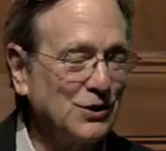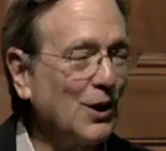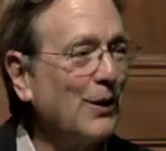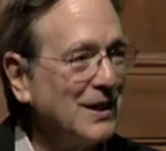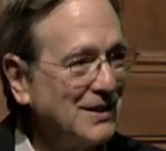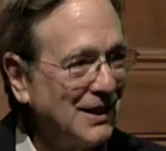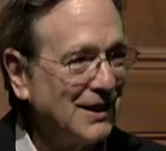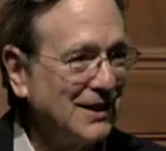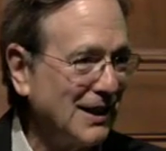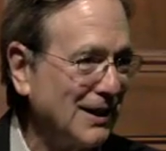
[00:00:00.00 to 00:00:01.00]
So I
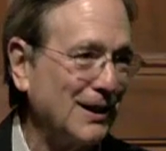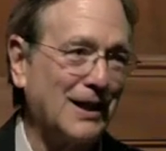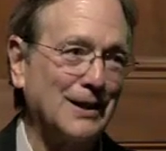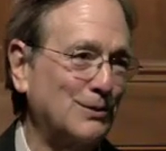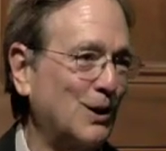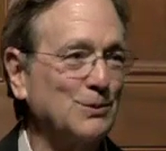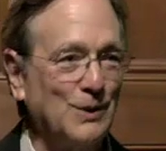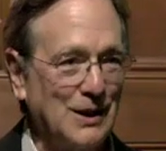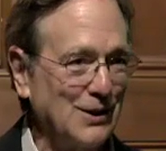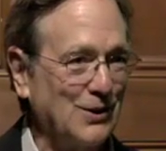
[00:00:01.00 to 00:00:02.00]
did. I wrote
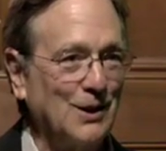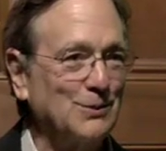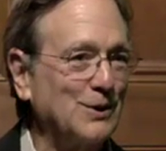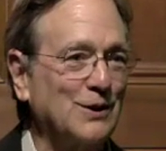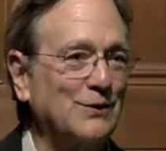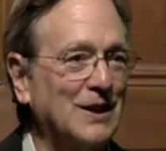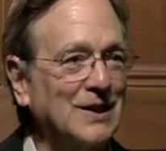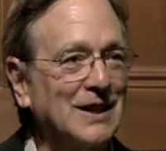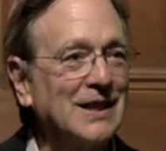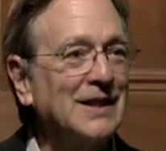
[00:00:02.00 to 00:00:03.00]
what I thought was a
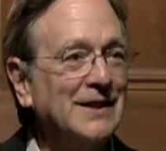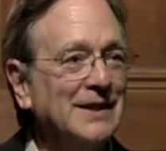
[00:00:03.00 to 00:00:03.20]
very